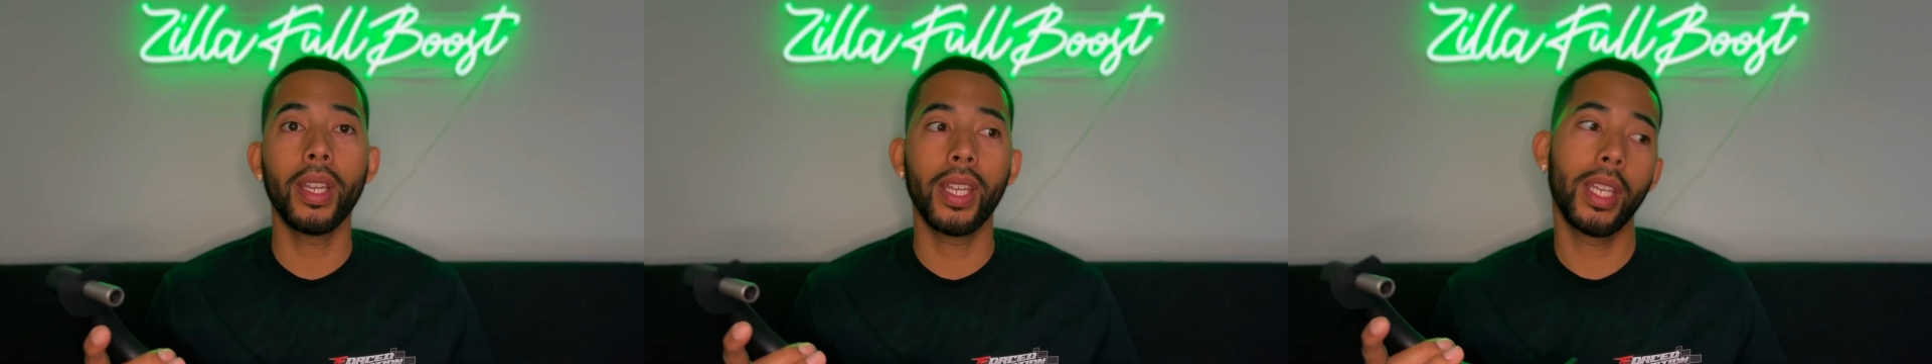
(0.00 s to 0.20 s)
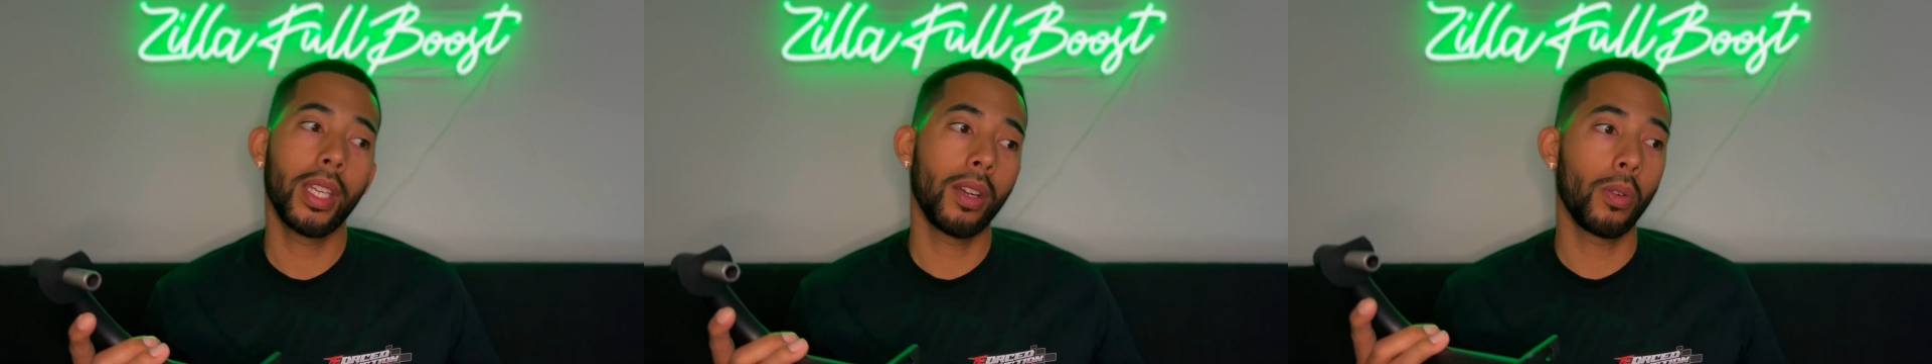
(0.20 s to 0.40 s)

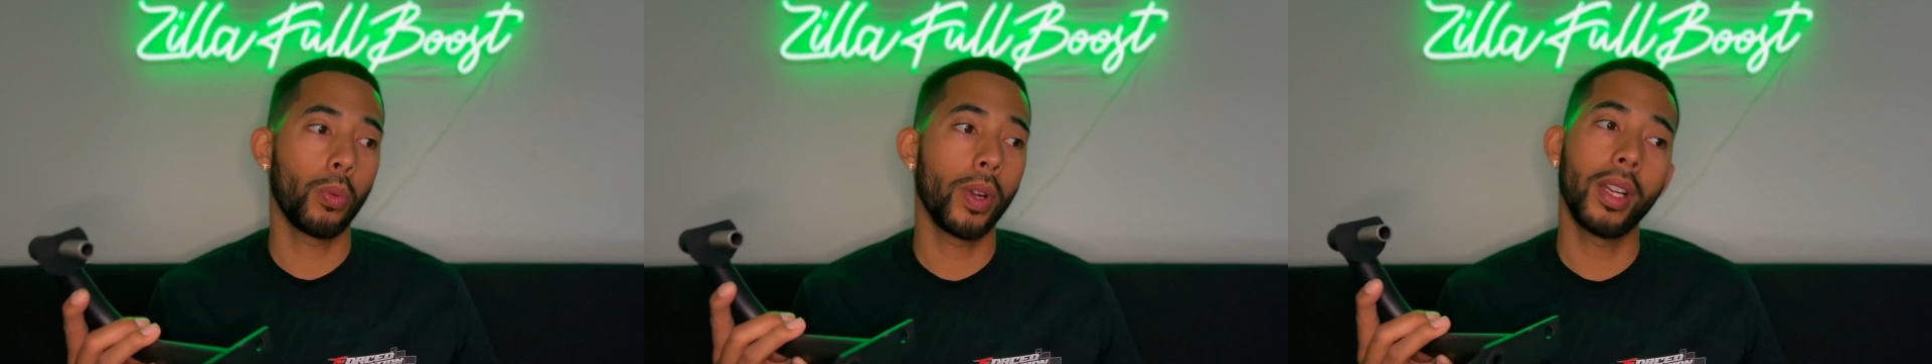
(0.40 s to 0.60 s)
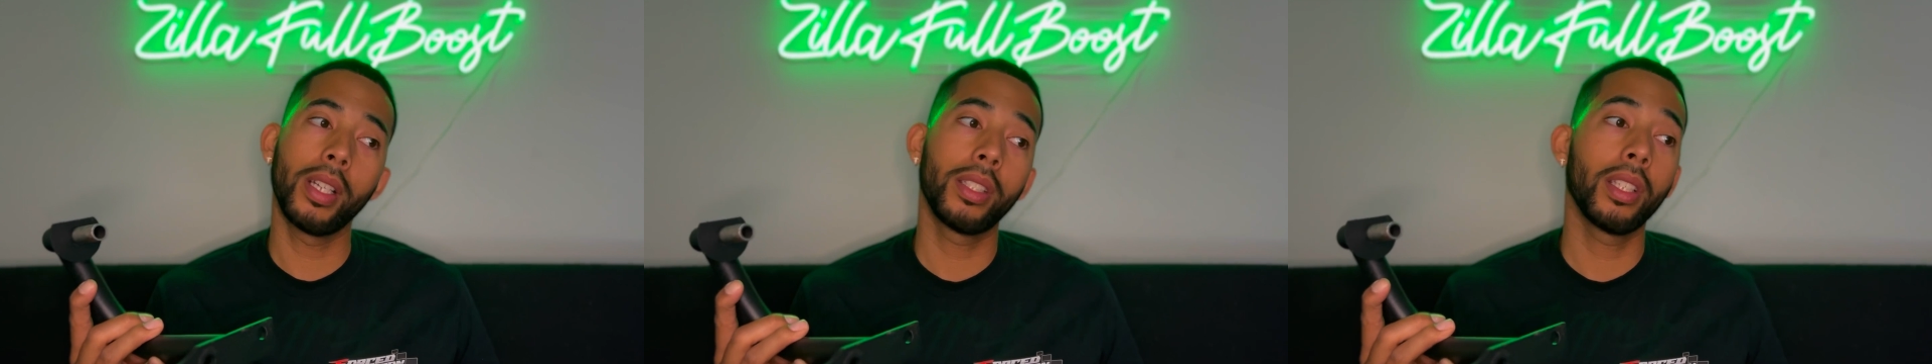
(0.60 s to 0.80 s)
in a
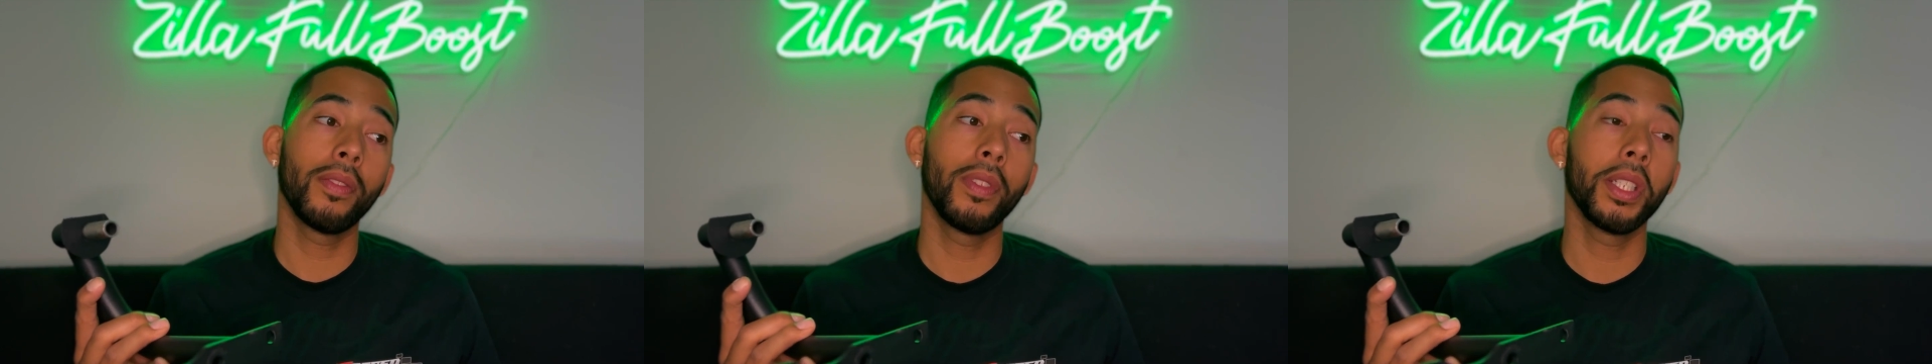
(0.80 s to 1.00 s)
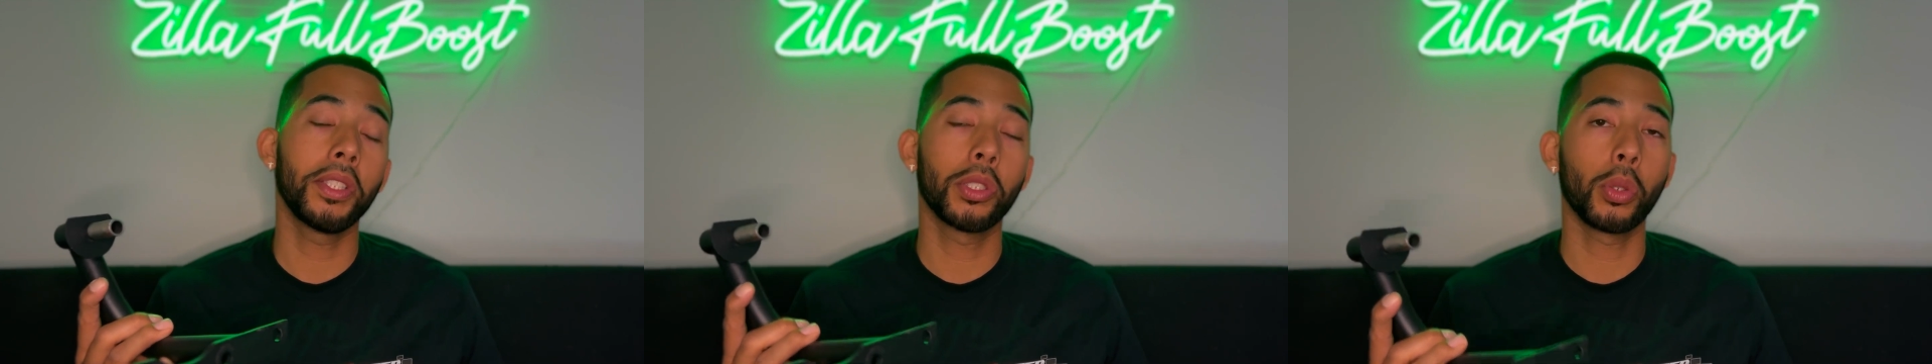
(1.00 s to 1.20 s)

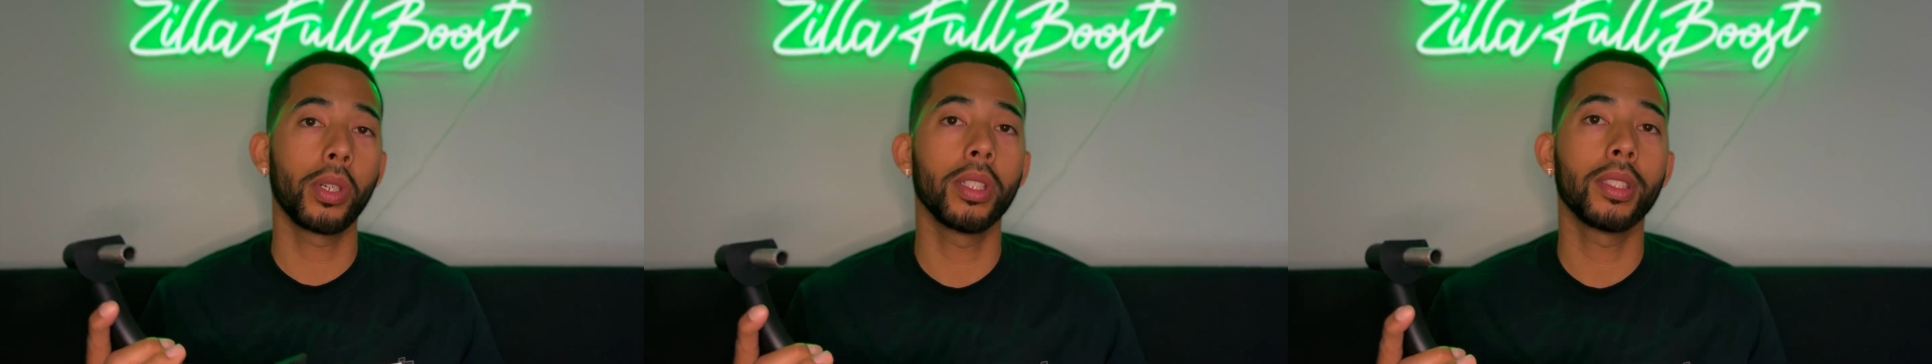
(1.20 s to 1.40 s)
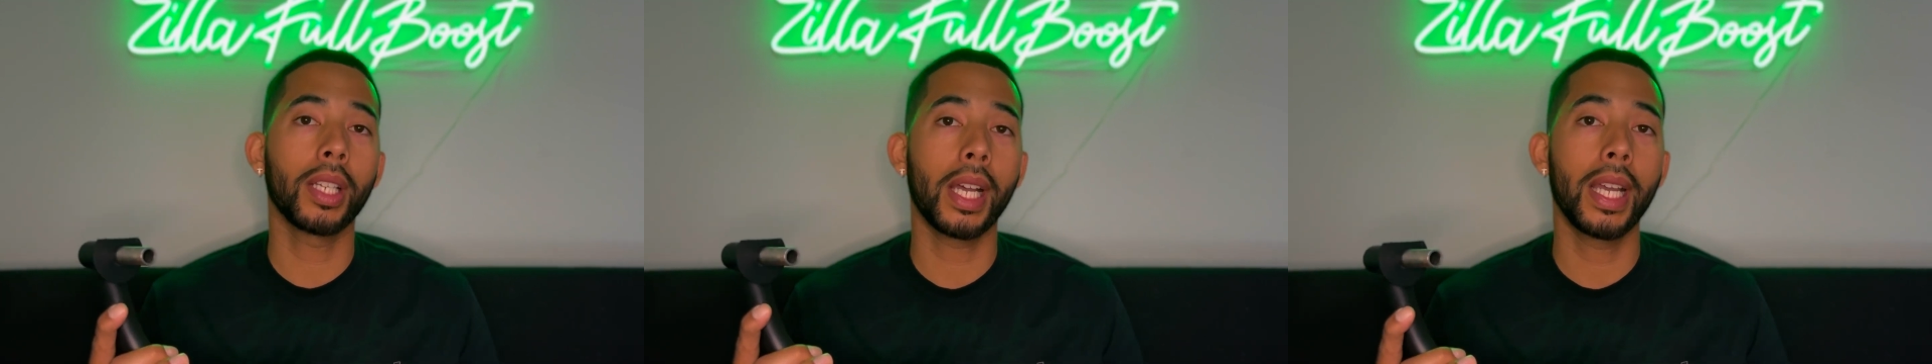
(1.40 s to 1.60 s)
relatively
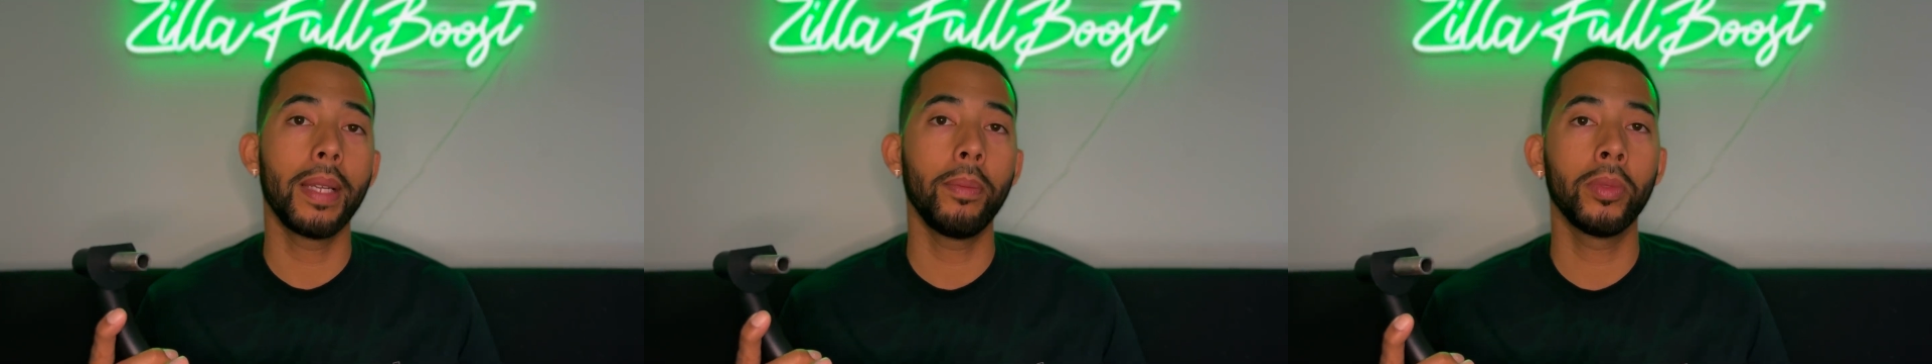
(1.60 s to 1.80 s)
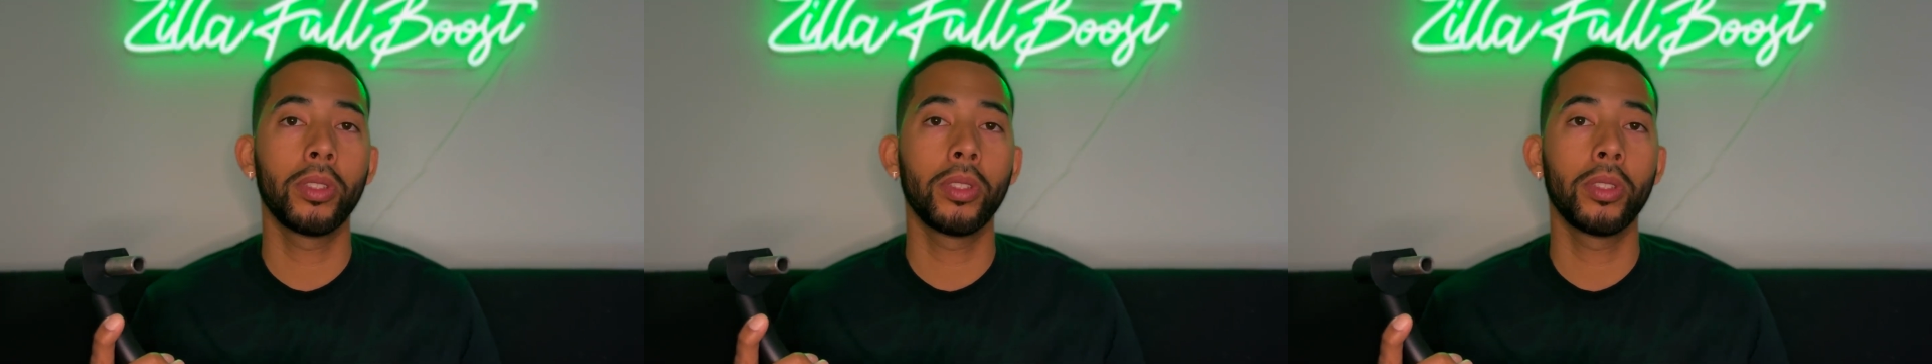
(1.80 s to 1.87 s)
short time.